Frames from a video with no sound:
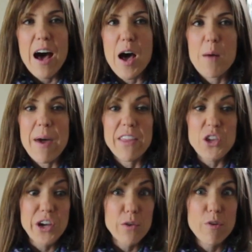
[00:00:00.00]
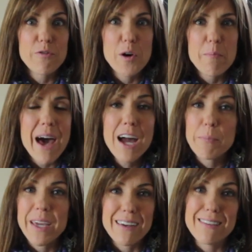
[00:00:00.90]
and then you can refer
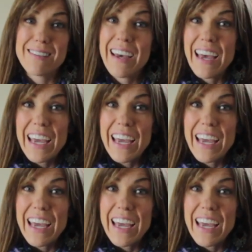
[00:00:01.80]
back, because